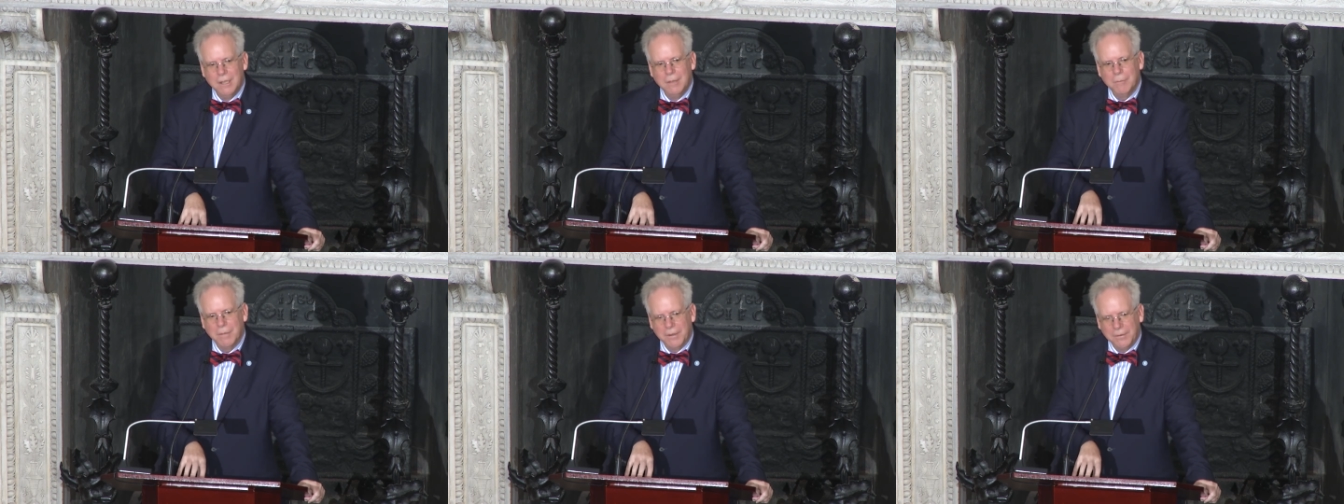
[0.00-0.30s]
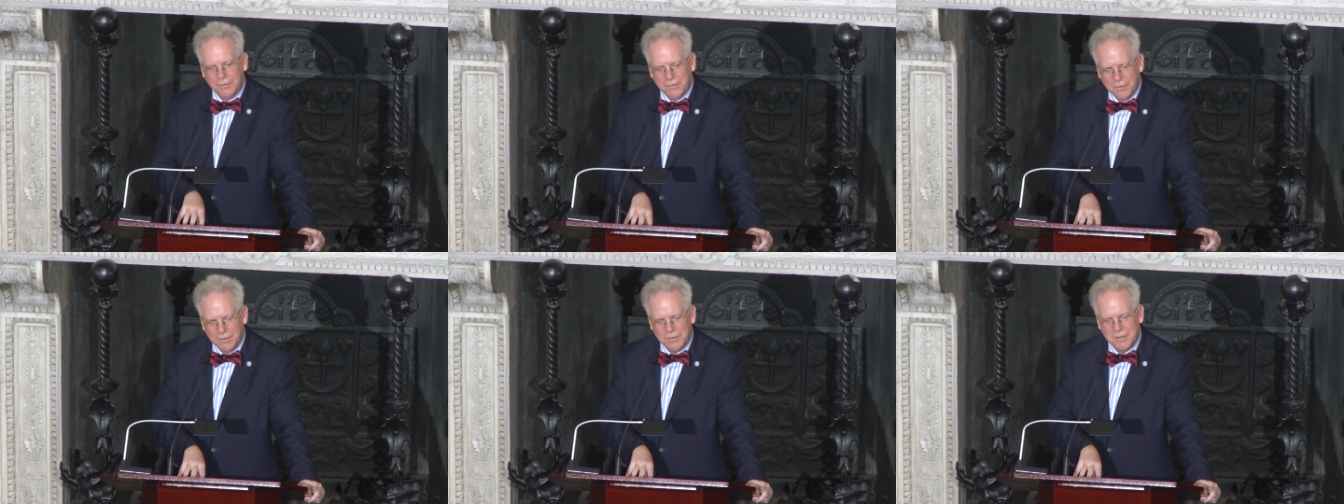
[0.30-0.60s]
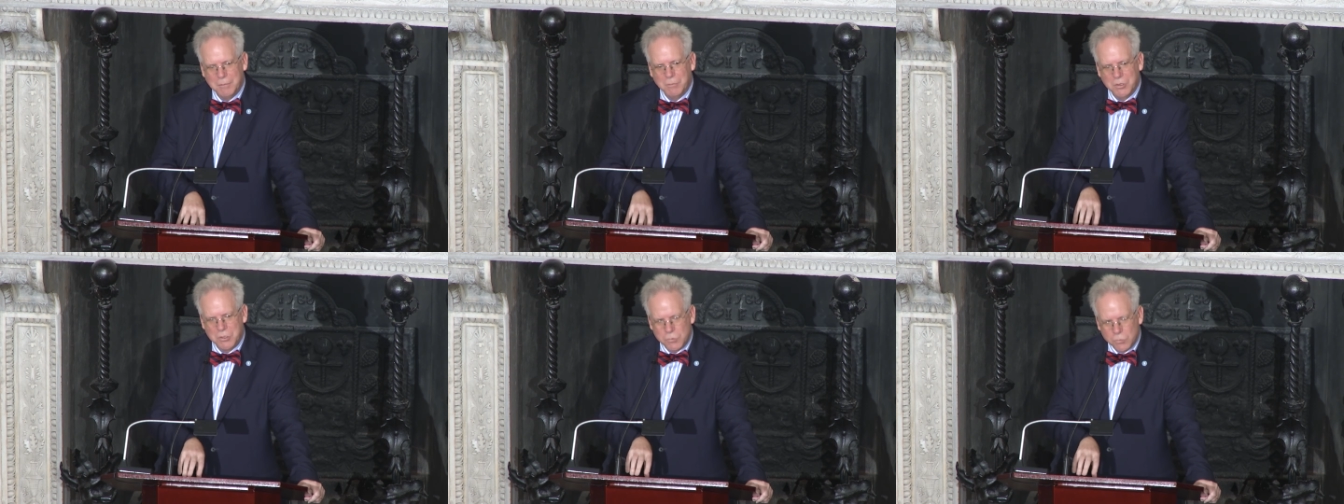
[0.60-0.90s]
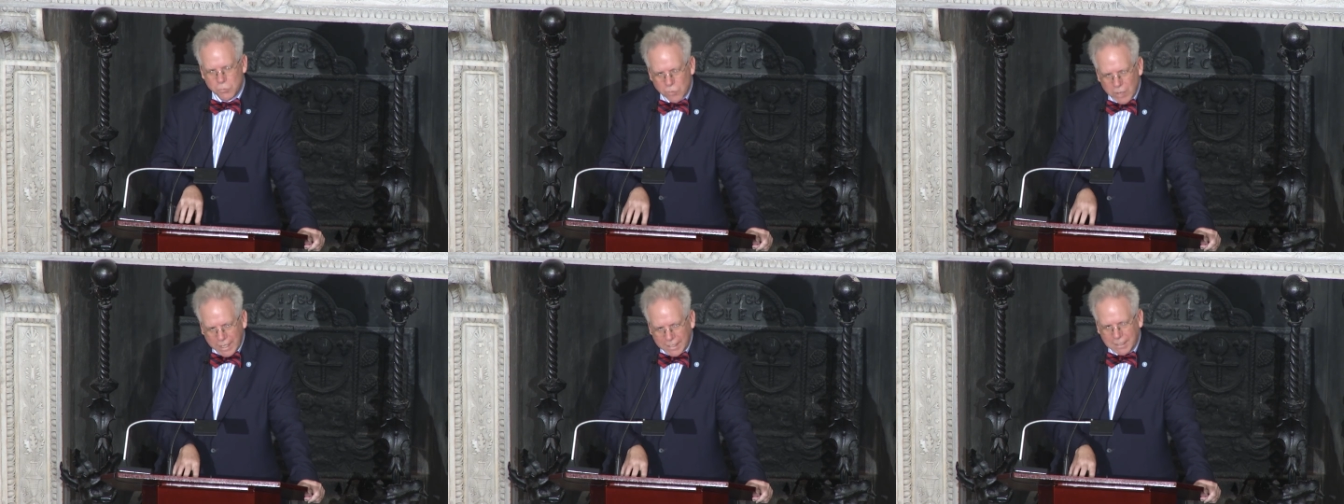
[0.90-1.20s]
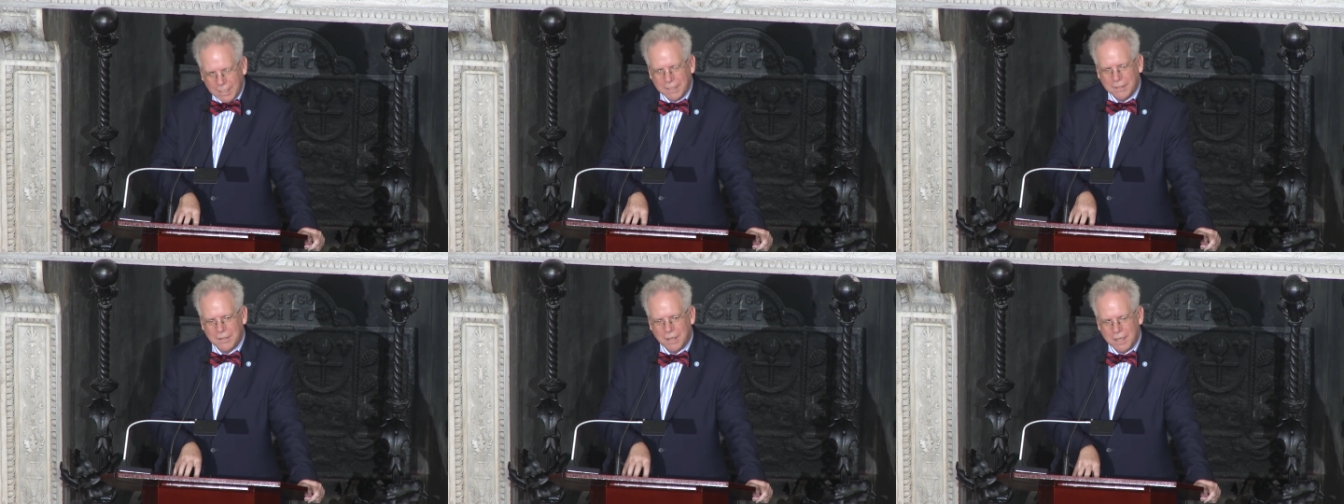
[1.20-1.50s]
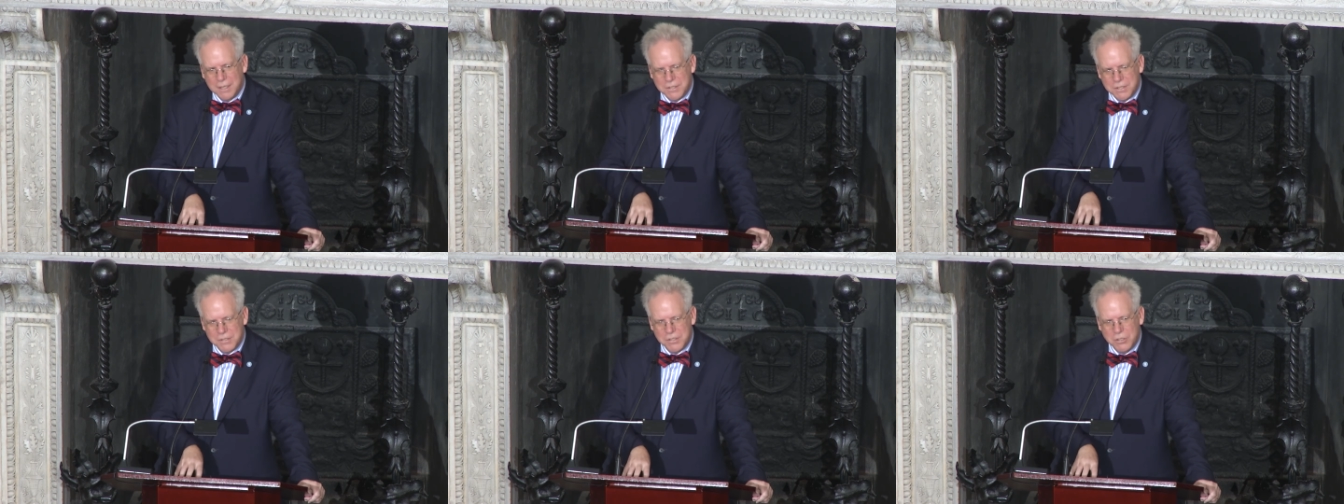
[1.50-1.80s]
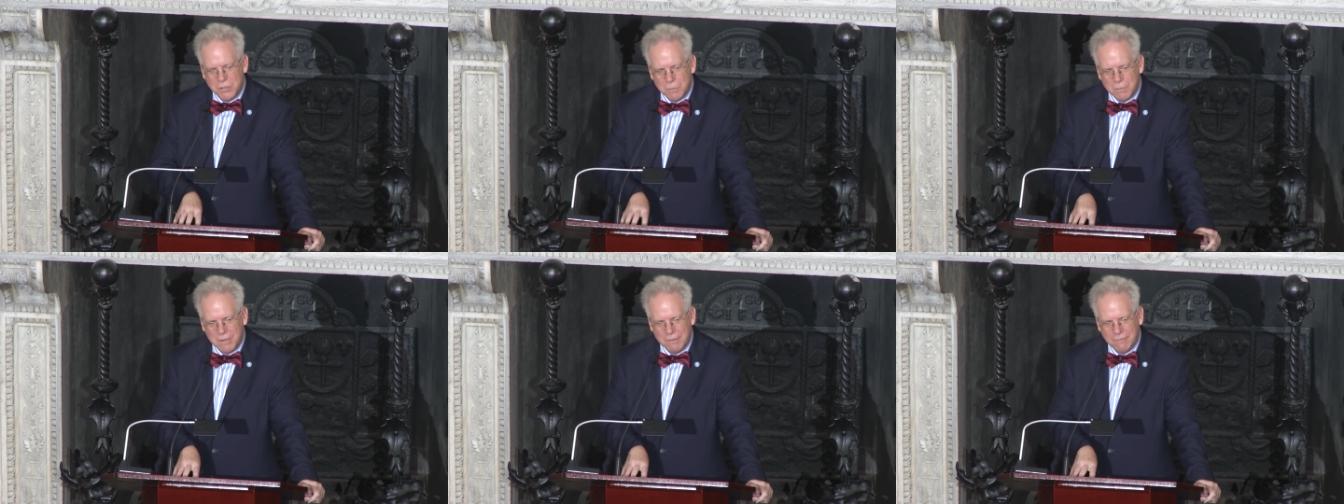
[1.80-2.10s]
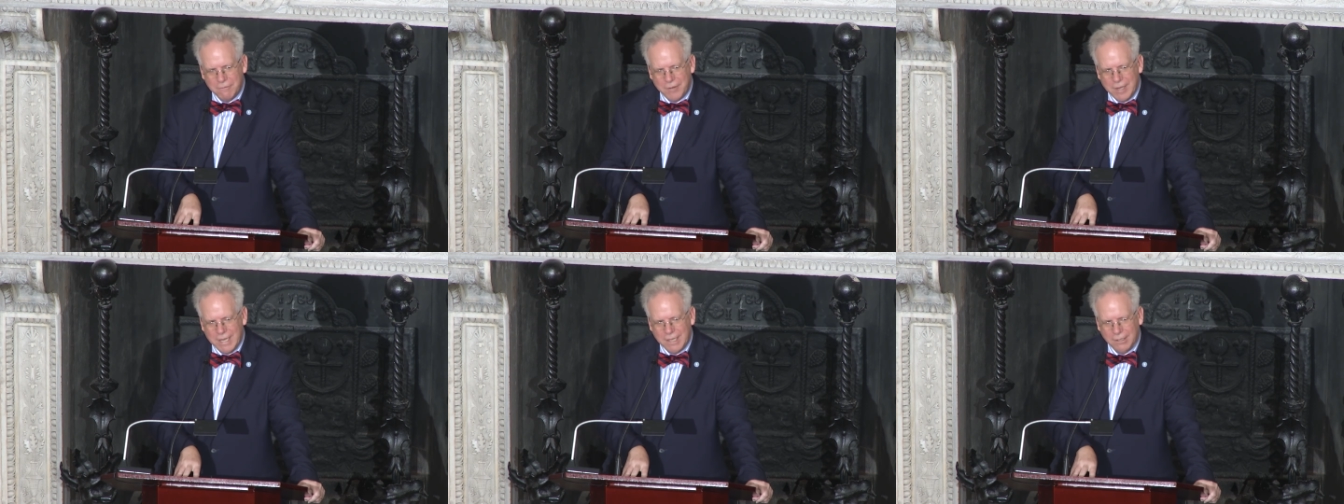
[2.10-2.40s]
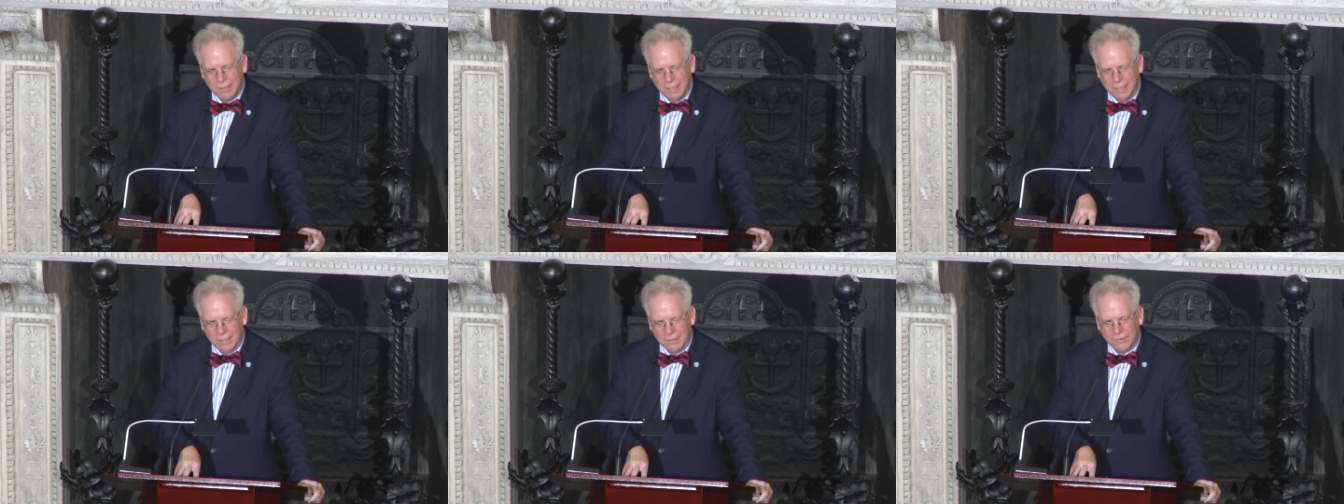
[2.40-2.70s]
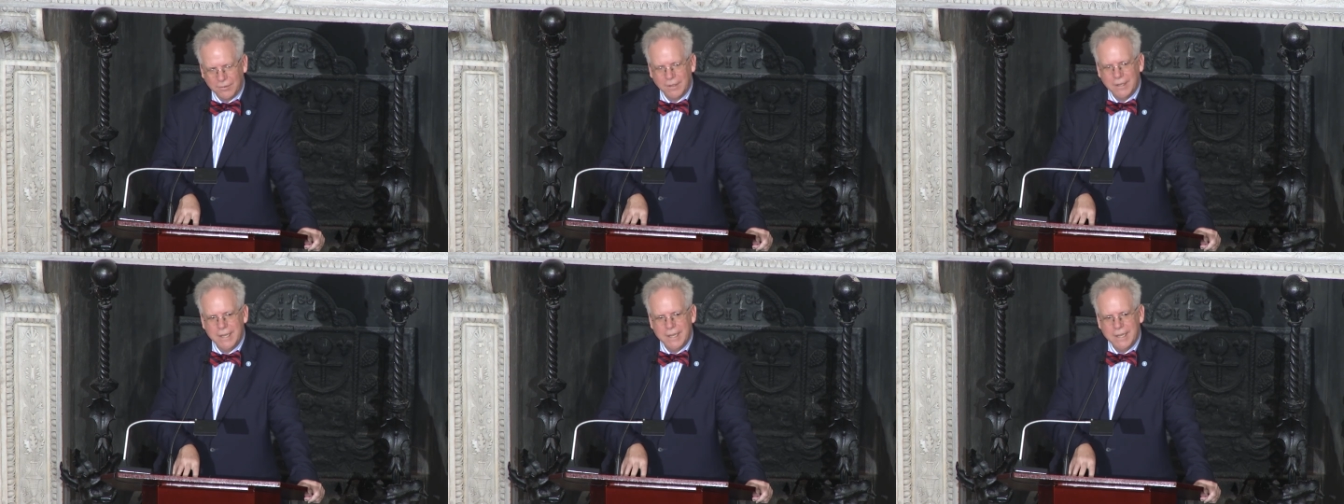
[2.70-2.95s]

but a system which recognizes human failings.